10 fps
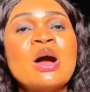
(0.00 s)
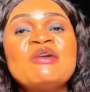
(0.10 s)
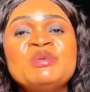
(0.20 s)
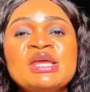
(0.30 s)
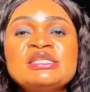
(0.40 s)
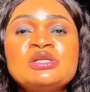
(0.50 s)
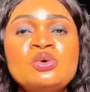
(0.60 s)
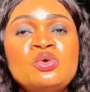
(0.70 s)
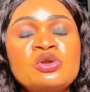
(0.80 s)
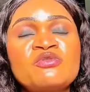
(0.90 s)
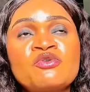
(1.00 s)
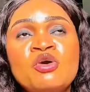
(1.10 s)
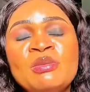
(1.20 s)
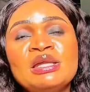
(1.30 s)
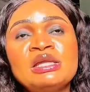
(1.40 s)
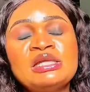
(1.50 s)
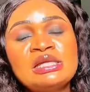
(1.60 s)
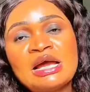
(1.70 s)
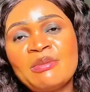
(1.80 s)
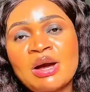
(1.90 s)
I've been getting a whole lot of comment
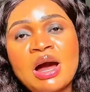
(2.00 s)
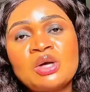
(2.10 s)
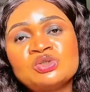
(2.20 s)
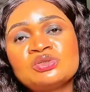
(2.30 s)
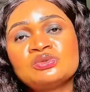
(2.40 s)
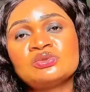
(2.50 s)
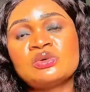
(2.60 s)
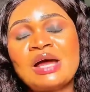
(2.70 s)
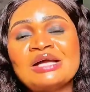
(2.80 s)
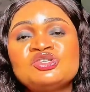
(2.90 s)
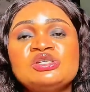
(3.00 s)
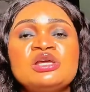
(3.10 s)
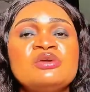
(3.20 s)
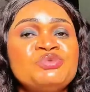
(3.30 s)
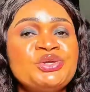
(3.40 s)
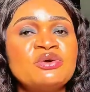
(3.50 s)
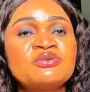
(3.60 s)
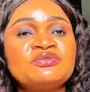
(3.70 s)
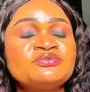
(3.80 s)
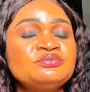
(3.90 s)
lately about how to actually get rid
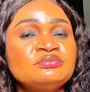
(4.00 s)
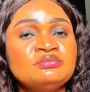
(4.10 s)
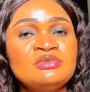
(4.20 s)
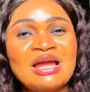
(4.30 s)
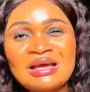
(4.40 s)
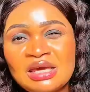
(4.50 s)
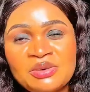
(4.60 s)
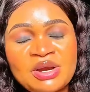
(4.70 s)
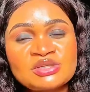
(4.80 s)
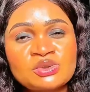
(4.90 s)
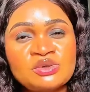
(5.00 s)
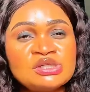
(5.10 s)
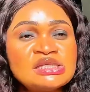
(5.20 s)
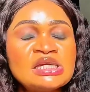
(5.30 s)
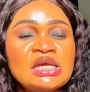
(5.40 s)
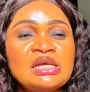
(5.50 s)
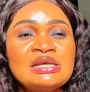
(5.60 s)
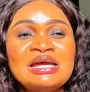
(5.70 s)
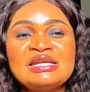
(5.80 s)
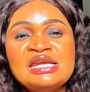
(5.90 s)
of dark areas on the skin,
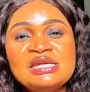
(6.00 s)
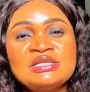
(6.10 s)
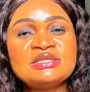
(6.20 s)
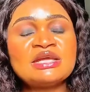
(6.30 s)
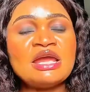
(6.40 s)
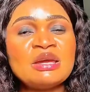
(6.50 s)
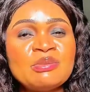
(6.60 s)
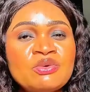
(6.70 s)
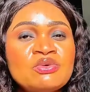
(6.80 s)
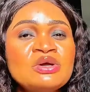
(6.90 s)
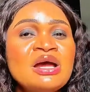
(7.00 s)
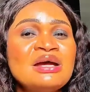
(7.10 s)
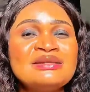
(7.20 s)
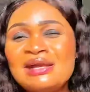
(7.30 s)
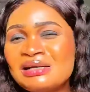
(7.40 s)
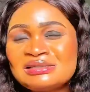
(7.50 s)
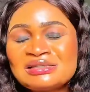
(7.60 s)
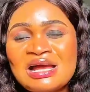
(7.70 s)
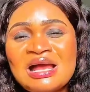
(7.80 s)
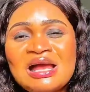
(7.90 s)
like knees, elbow, dark
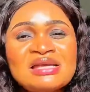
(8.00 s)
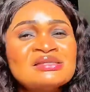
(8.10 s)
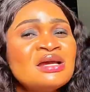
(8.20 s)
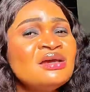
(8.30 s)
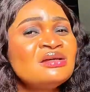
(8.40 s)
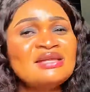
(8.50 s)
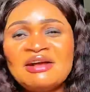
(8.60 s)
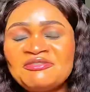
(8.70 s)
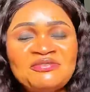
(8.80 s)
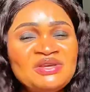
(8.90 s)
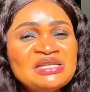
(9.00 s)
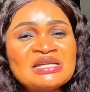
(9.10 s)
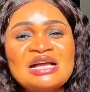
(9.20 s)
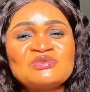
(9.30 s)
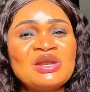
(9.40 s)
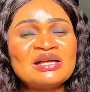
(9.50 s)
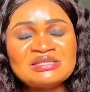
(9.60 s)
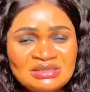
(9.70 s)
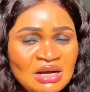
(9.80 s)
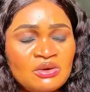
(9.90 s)
thighs, dark feet, as well as
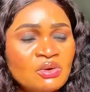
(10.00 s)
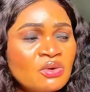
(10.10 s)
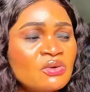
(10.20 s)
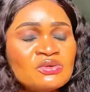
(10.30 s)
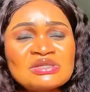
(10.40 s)
dark knuckles.